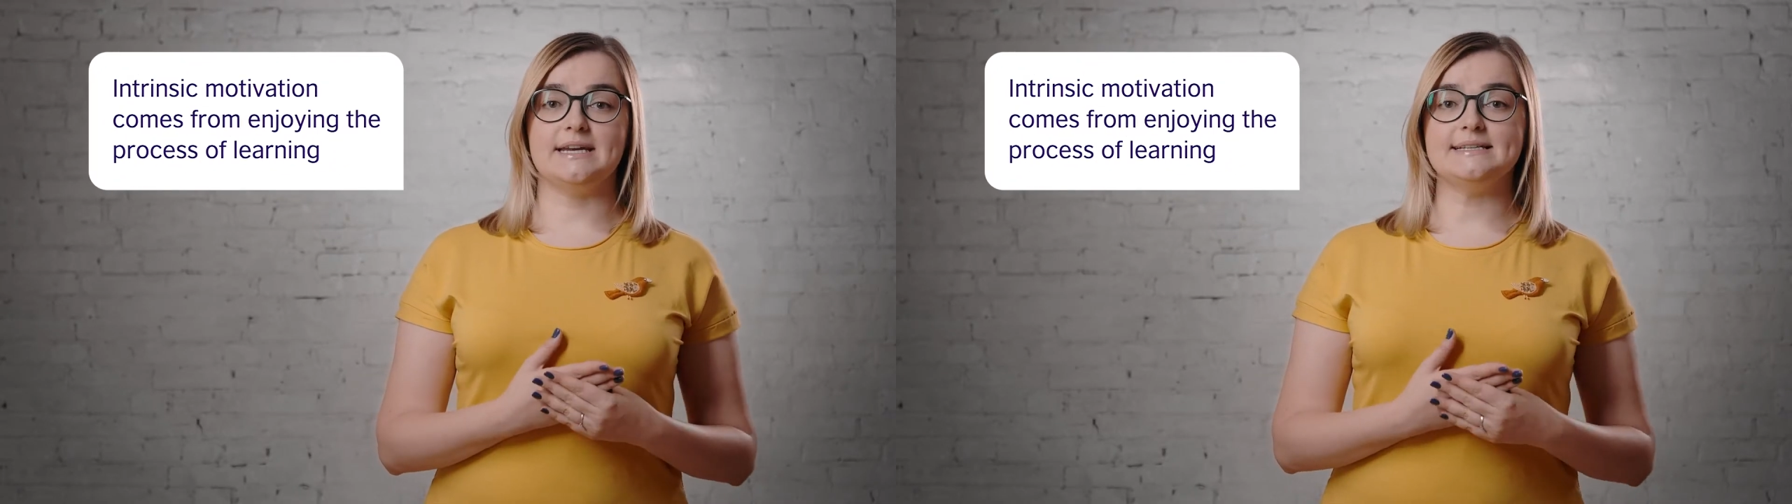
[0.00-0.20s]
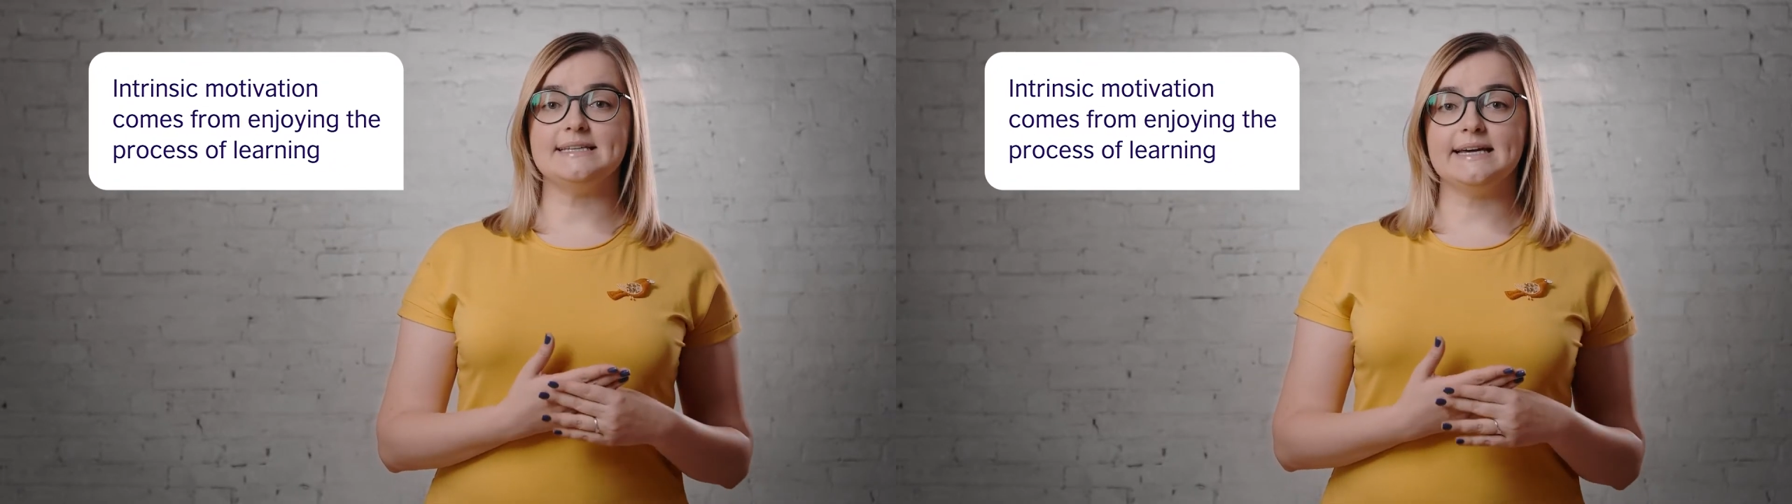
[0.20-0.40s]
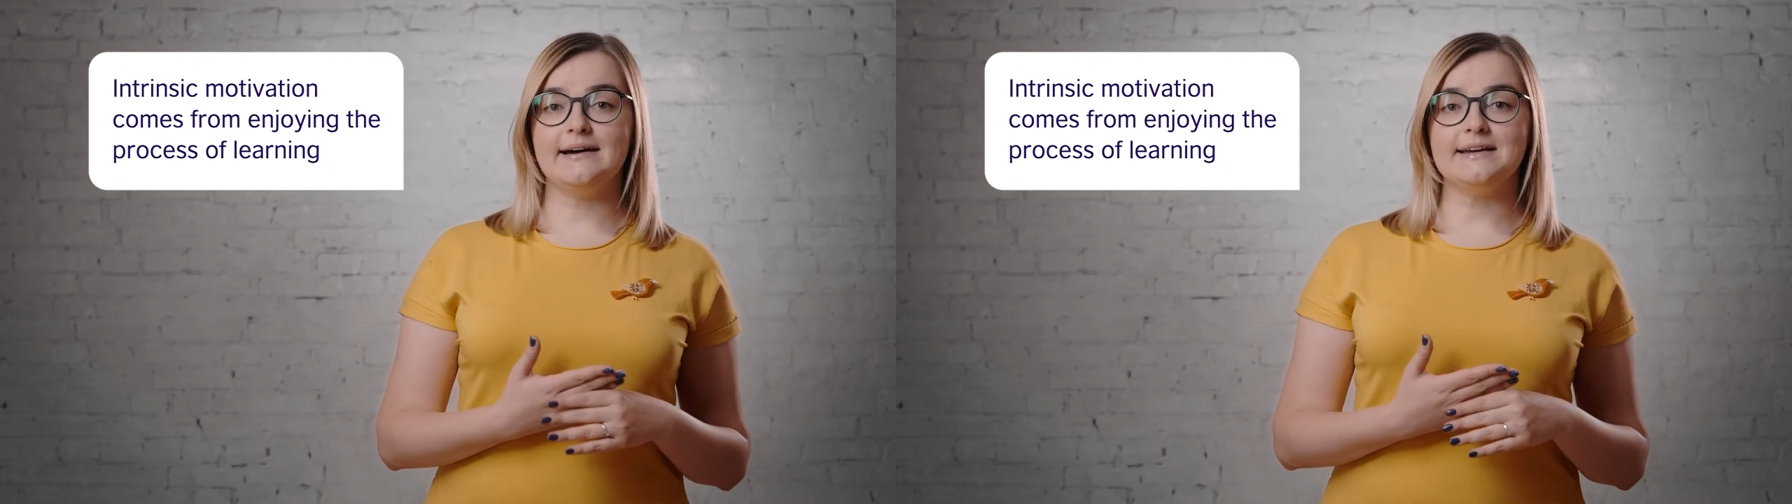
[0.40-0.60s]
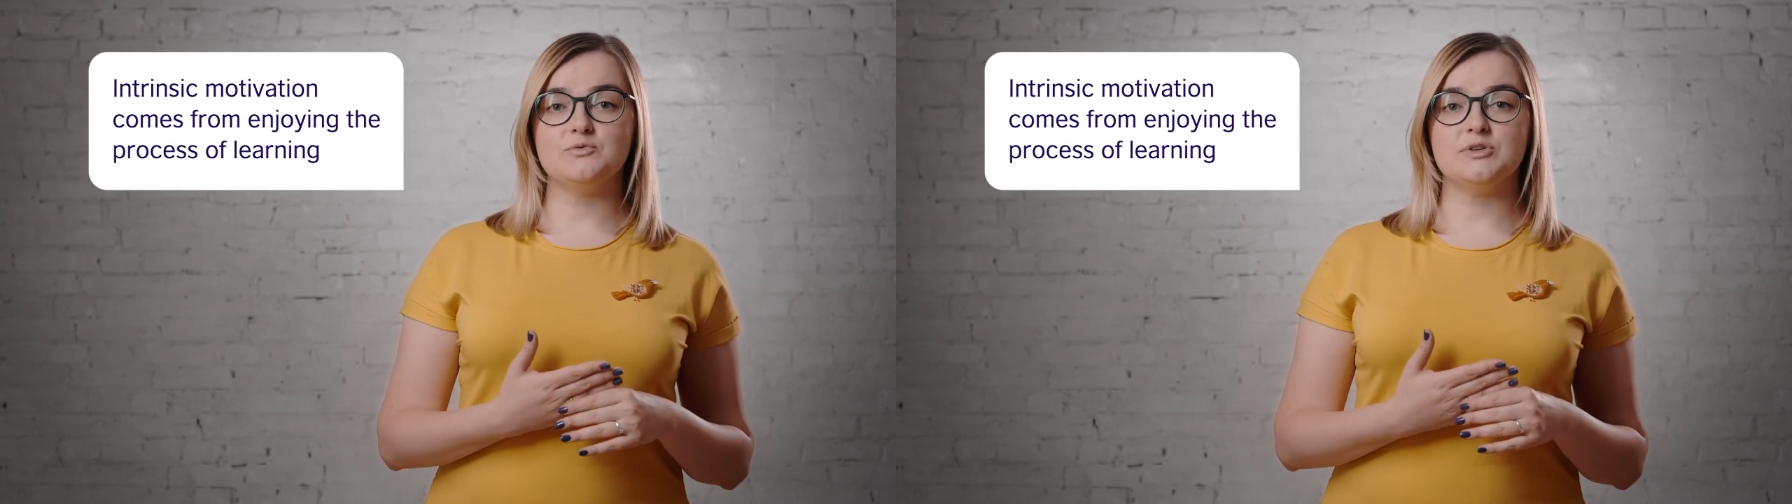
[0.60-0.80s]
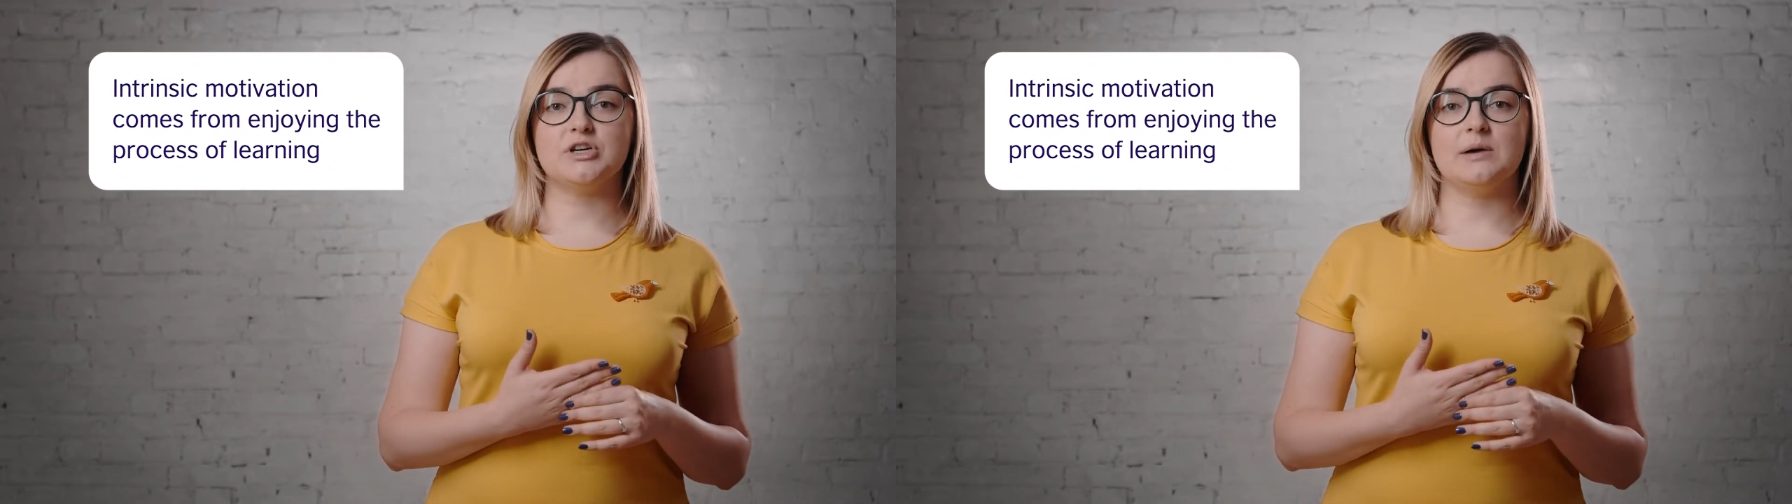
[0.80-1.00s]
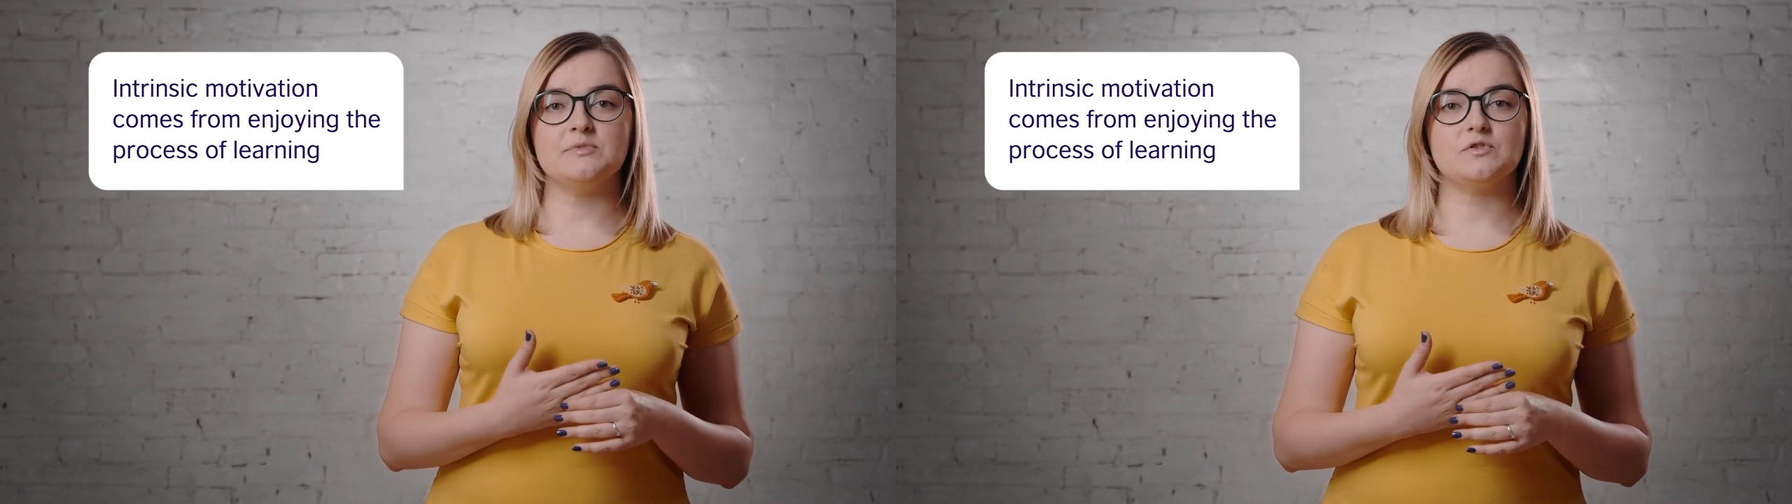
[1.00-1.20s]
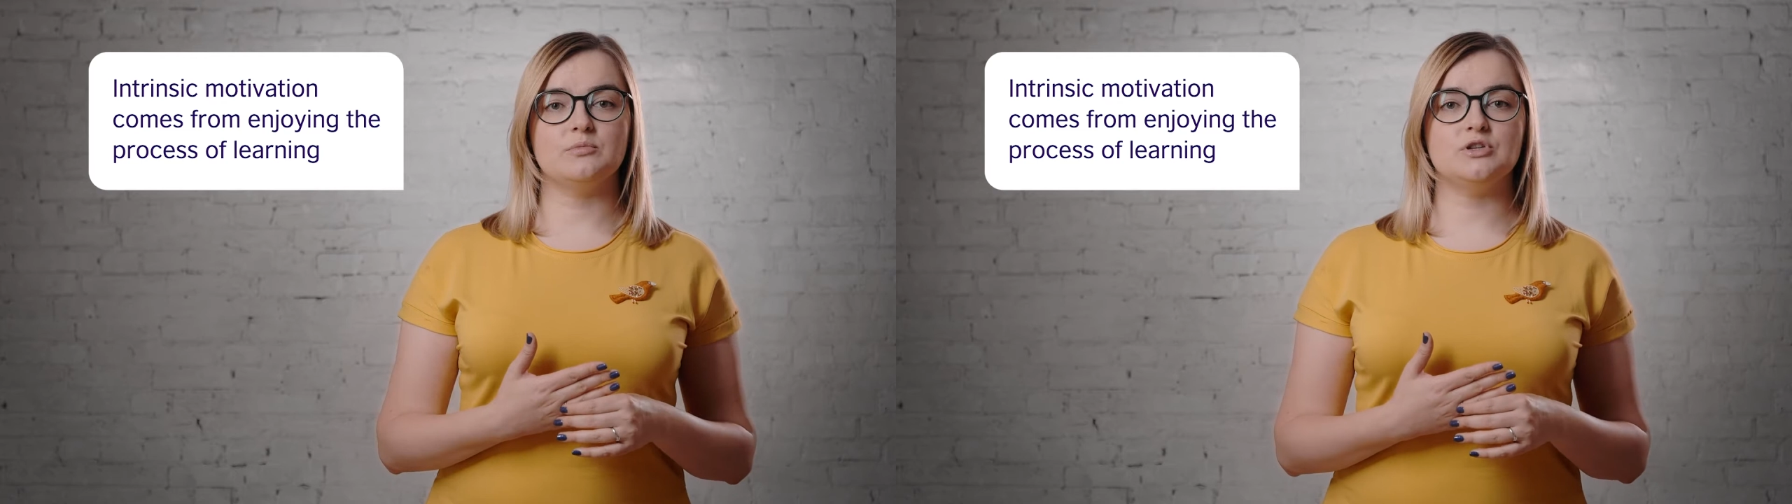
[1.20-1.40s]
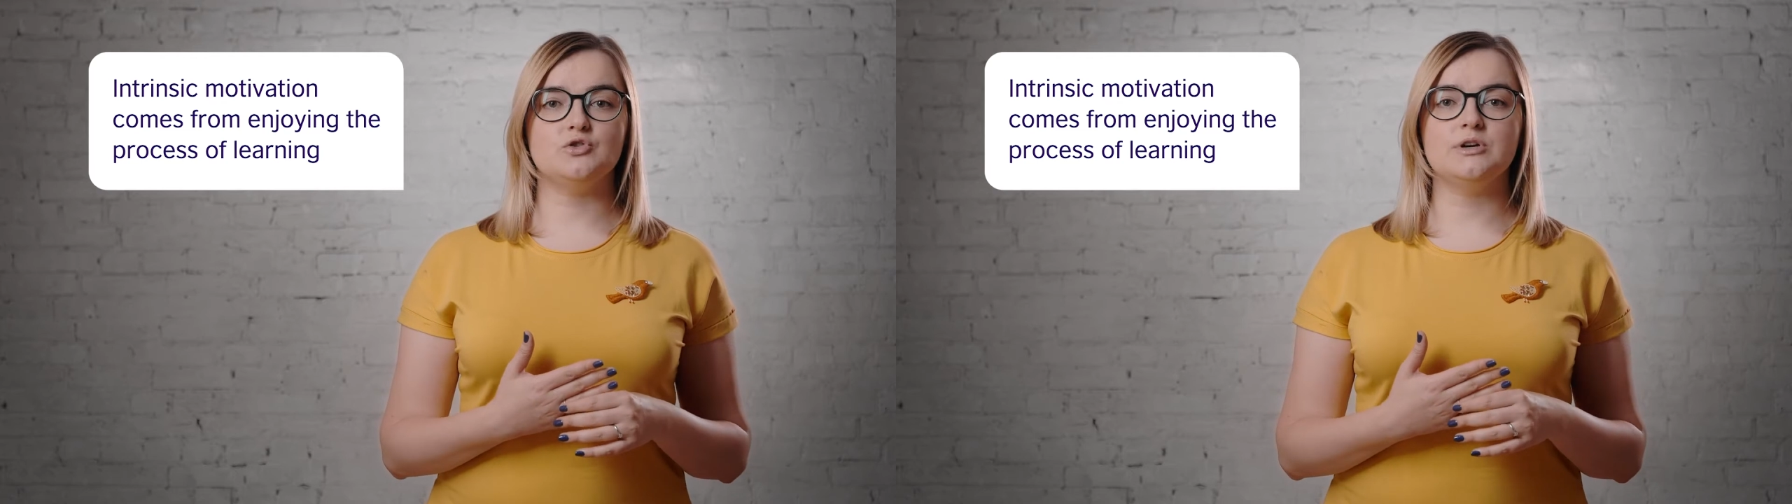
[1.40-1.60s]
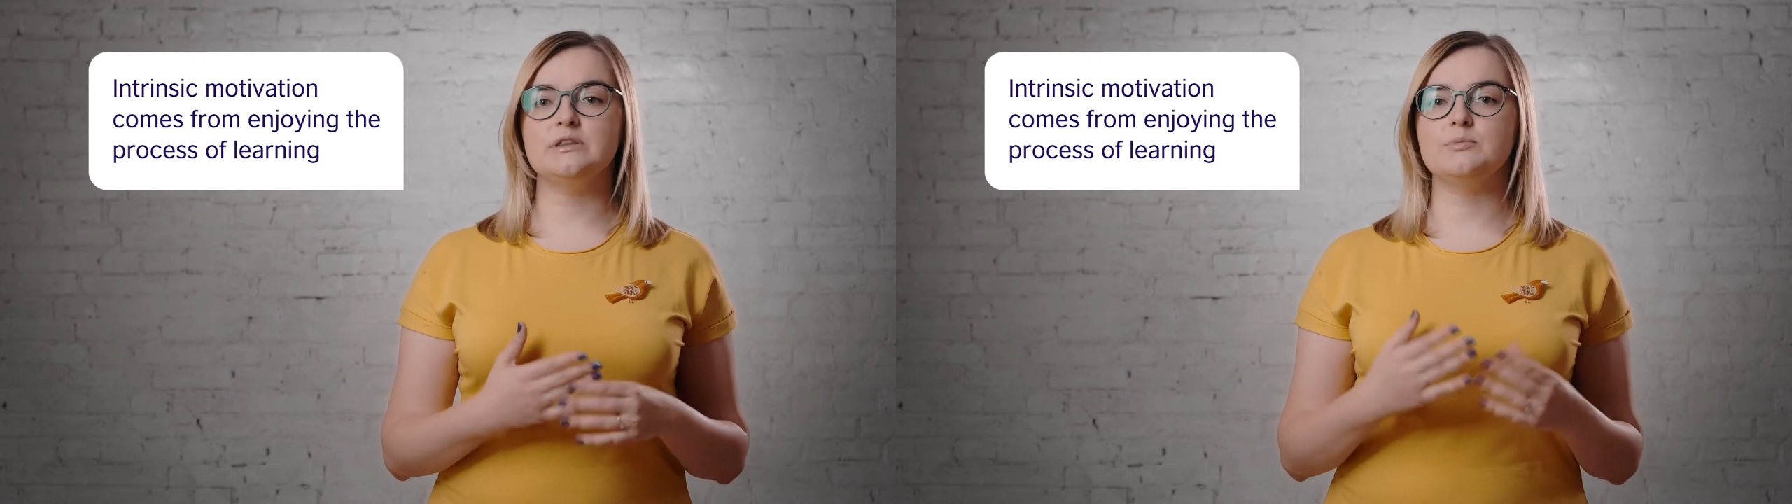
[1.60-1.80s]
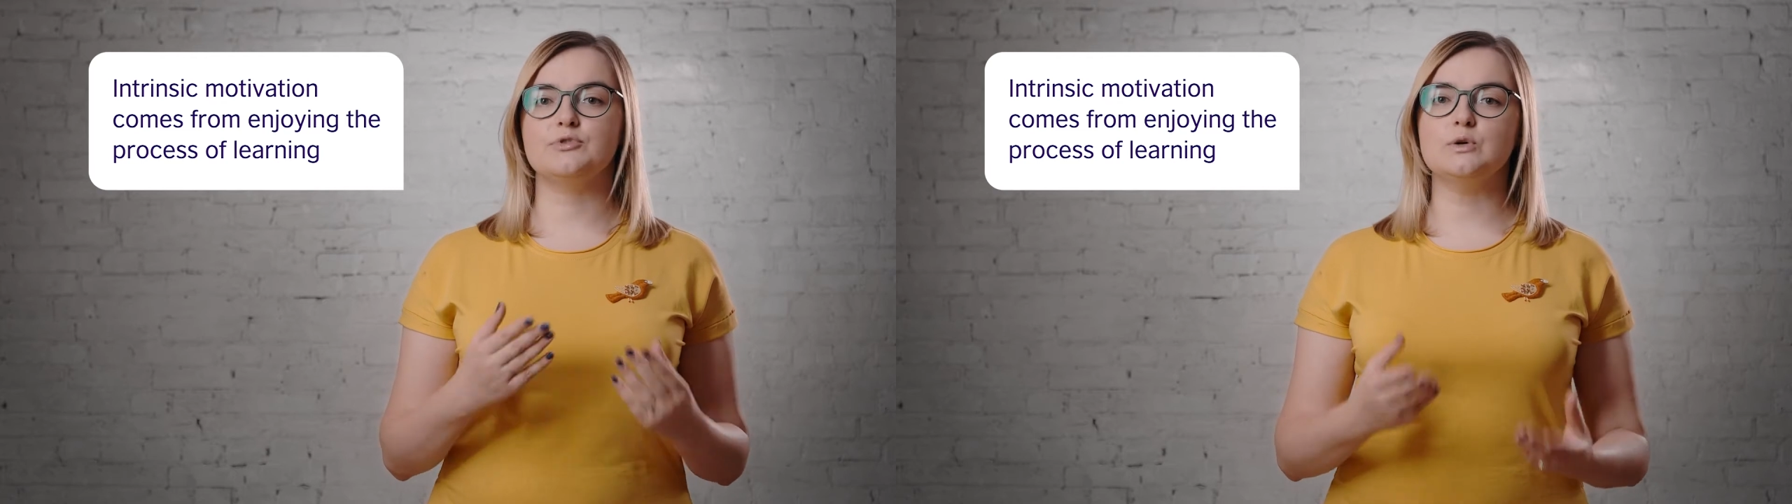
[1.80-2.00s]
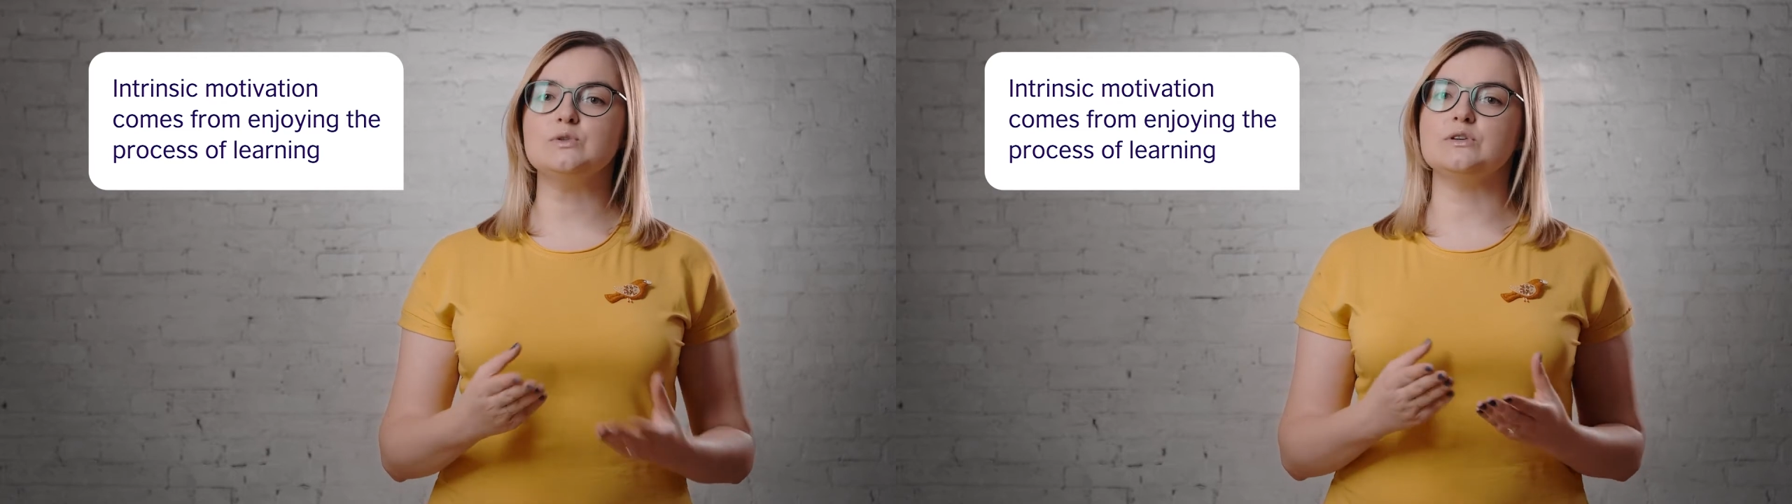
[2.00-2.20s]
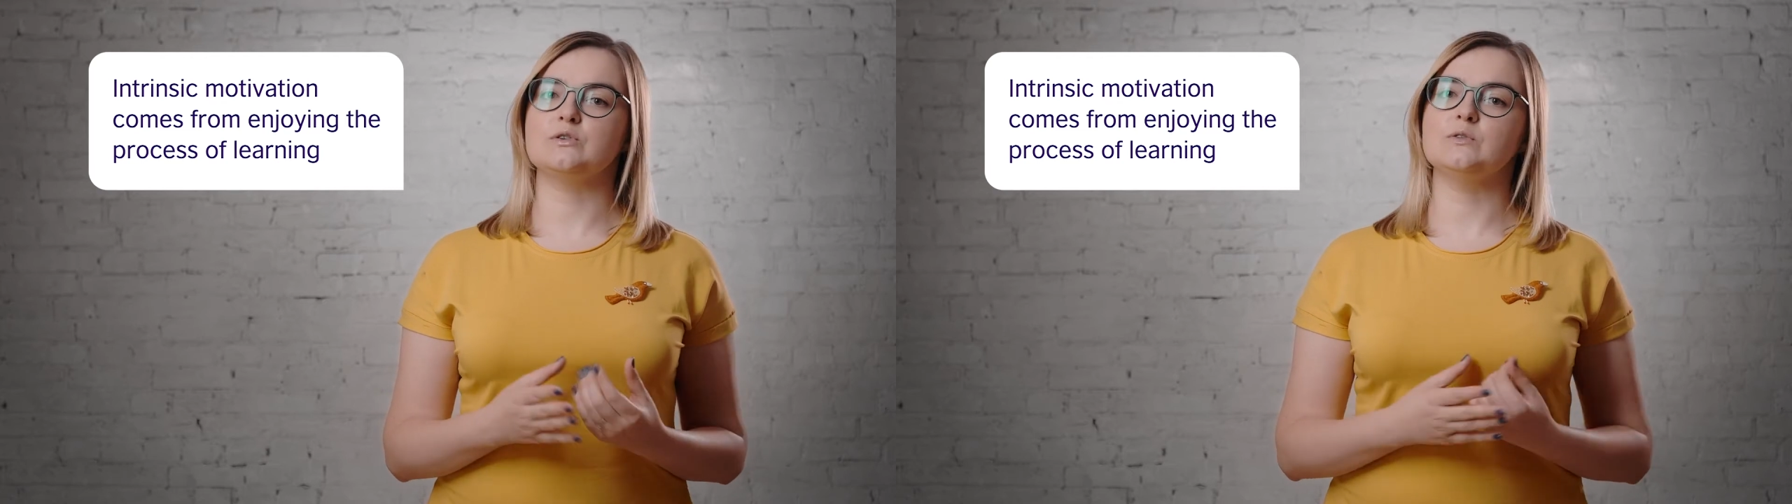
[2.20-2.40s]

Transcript: is the kind which comes from enjoying the process